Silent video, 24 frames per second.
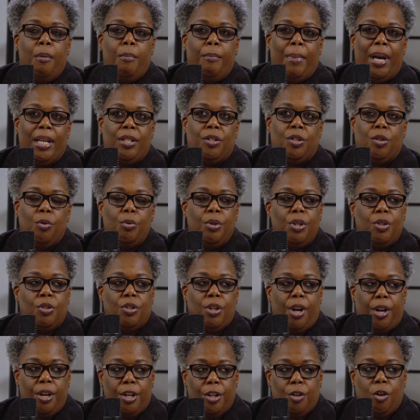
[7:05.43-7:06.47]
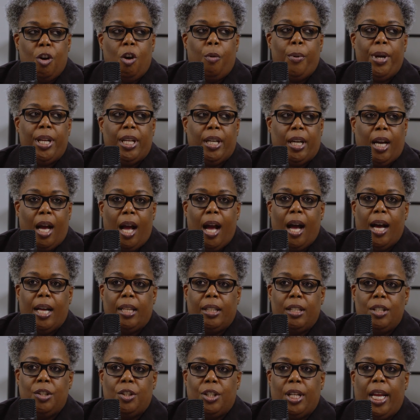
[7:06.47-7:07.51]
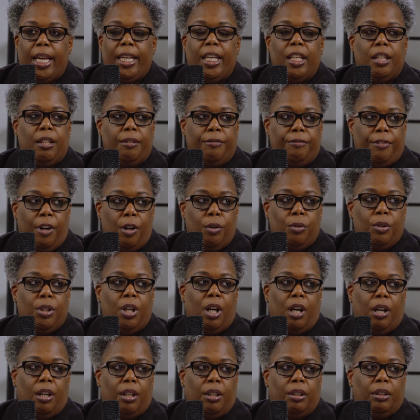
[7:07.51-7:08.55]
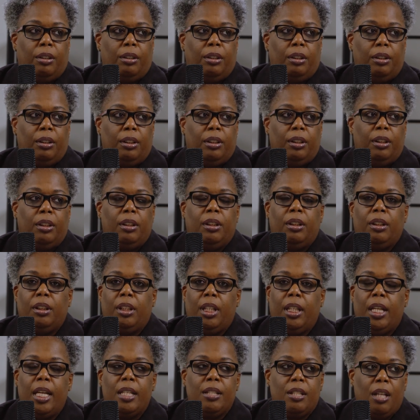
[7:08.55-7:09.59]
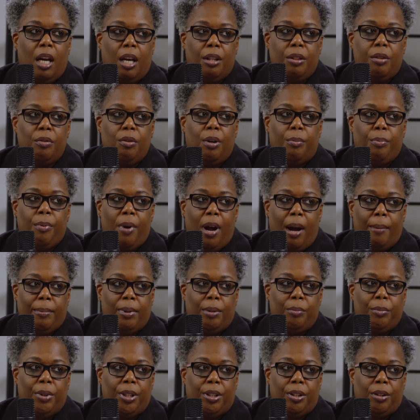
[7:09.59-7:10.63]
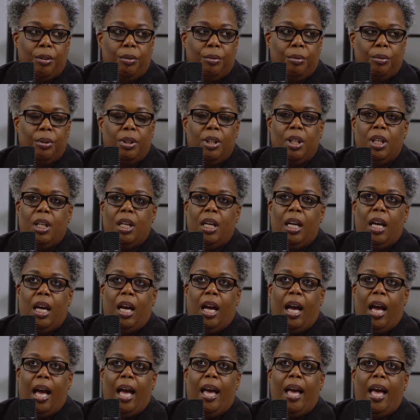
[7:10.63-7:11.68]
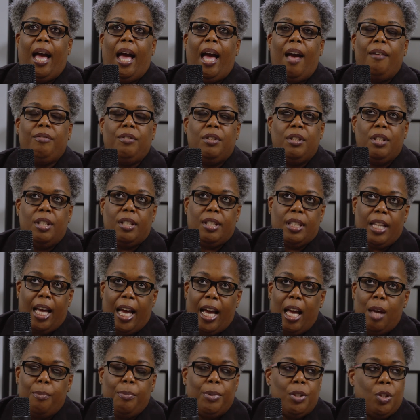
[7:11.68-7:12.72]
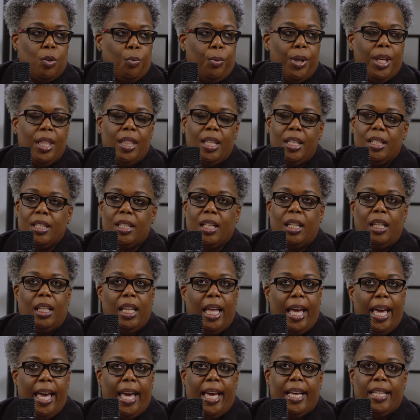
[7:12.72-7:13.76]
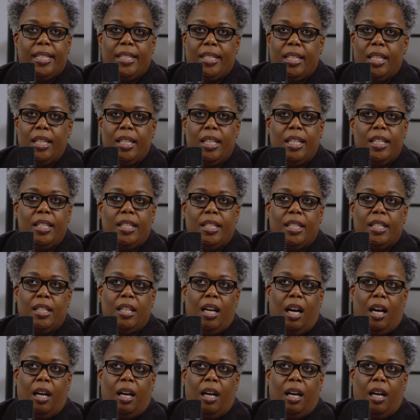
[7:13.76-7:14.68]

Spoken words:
my students started to go away to college and I get the phone call. Can I talk through a problem with you? I have to decide between this class and this,